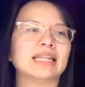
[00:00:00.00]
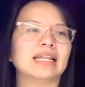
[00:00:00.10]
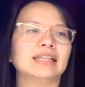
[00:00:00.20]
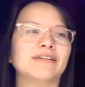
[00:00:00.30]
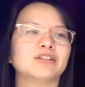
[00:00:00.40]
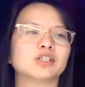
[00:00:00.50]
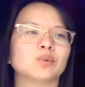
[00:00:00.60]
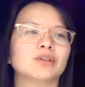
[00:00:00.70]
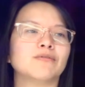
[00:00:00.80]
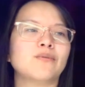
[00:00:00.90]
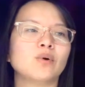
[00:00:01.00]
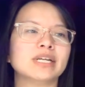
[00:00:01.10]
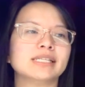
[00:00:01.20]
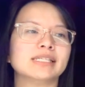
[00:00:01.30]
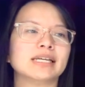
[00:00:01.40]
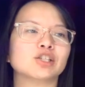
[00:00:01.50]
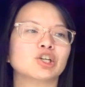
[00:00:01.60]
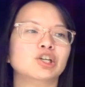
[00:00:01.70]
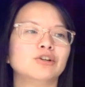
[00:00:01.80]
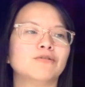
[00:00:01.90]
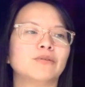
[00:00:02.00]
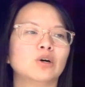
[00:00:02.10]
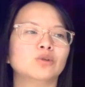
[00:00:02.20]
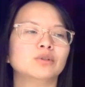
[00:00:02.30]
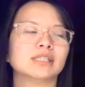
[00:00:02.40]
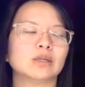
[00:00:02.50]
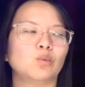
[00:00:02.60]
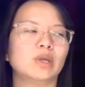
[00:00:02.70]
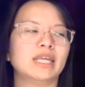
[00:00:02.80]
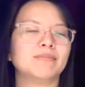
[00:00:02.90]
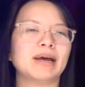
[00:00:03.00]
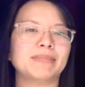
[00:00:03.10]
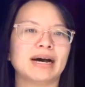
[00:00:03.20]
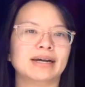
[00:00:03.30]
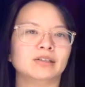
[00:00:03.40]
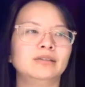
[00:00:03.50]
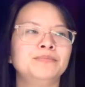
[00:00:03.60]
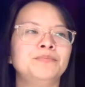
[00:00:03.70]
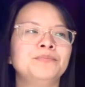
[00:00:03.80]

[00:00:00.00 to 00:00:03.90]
that left us with 46 good phones within my pile.